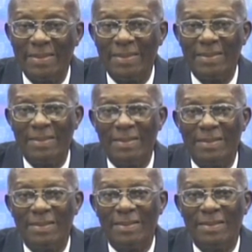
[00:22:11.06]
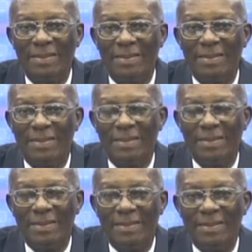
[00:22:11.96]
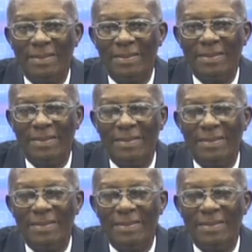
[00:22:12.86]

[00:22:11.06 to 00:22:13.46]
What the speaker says: [no speech]